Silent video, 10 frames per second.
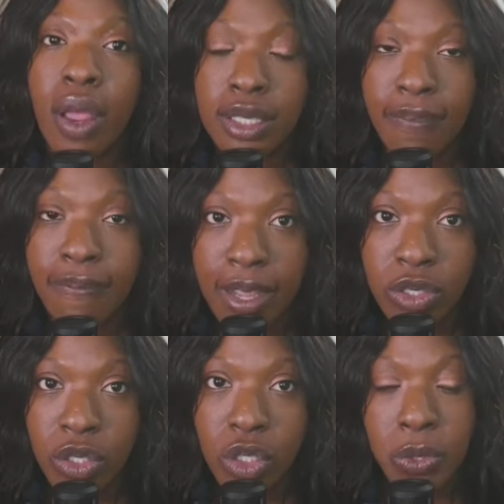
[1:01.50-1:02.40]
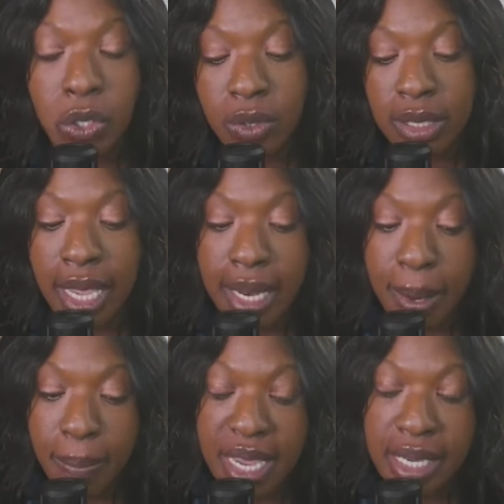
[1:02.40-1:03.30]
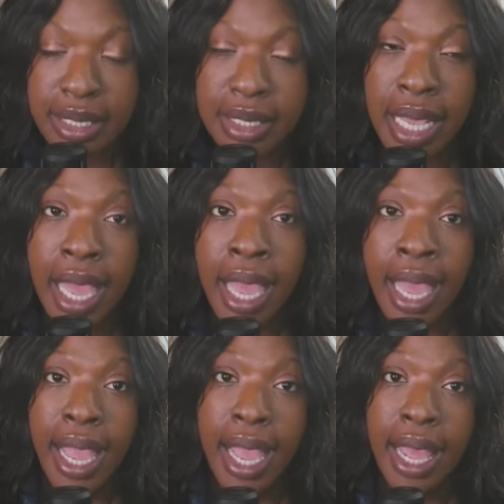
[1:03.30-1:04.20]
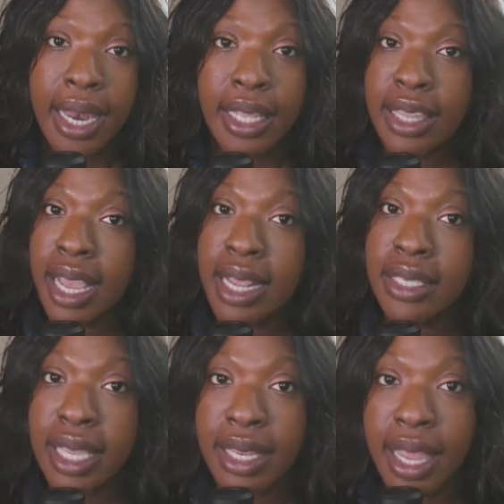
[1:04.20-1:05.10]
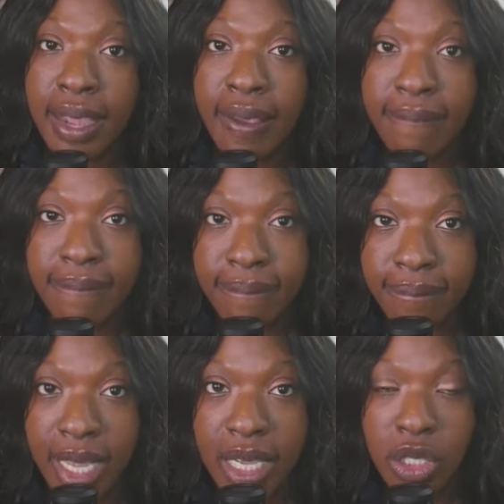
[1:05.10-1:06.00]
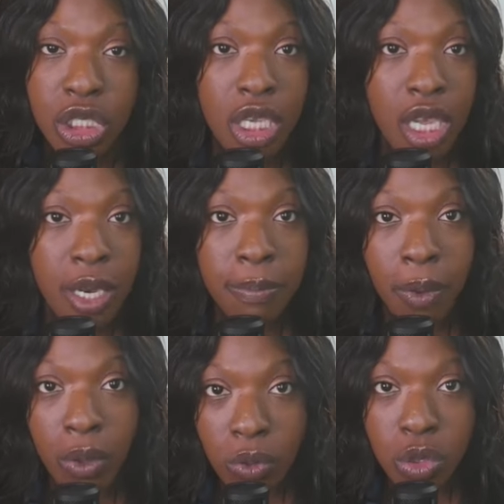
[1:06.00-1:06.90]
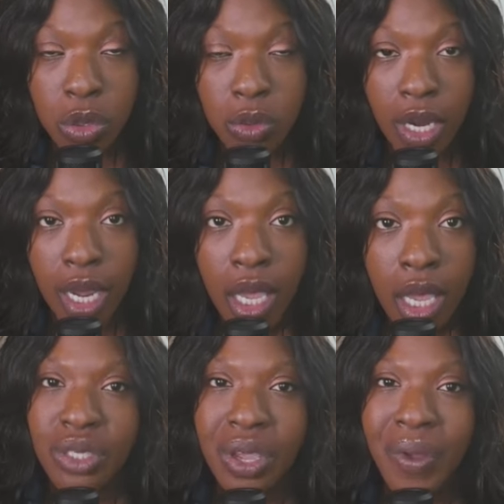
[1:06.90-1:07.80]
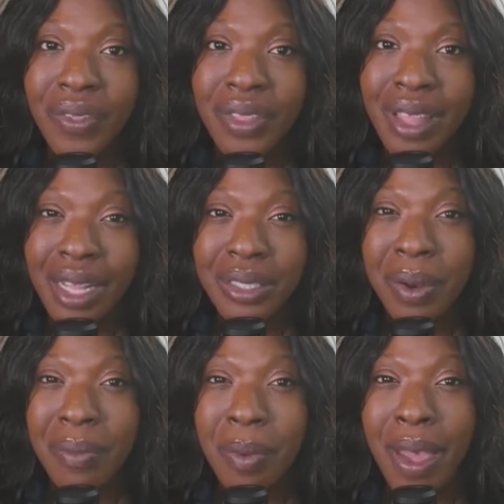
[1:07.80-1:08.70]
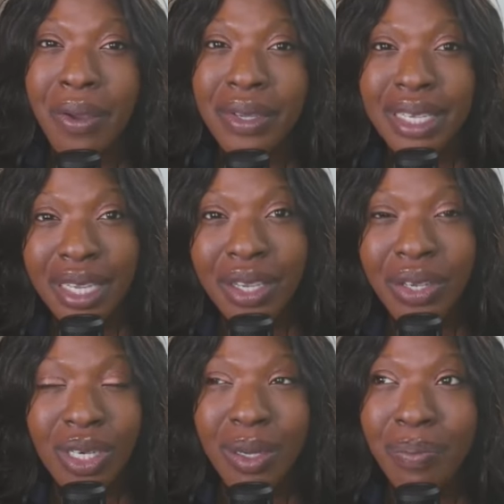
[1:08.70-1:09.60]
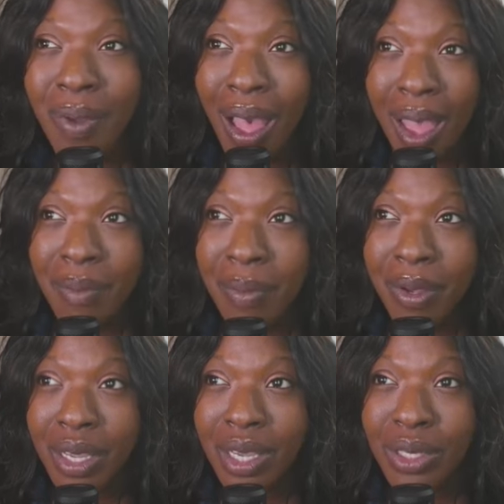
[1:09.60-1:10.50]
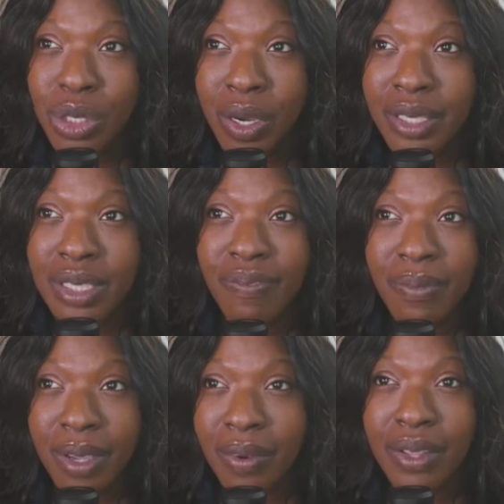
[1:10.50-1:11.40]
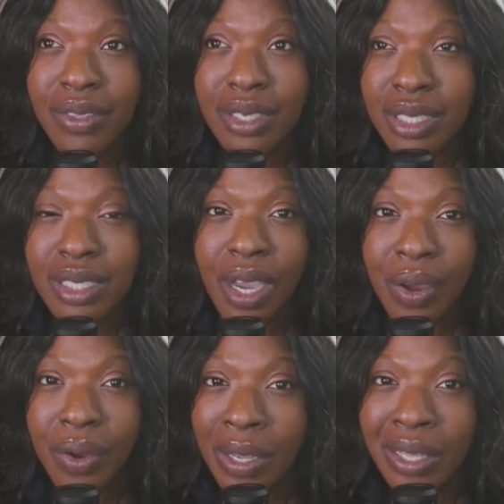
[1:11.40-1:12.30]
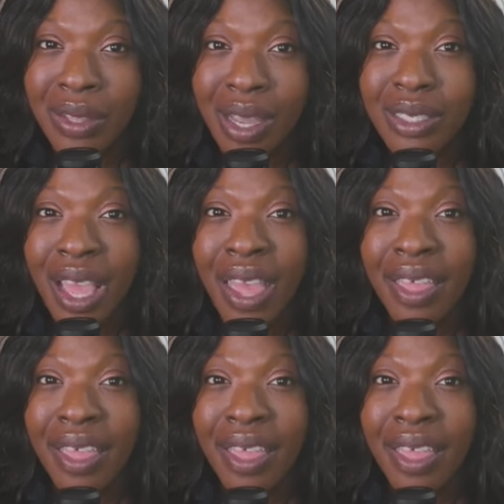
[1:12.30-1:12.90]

lots of vegetables and meats and things like fish and poultry. So, that's what I'm about here. I'm about here trying to figure out this entire weight loss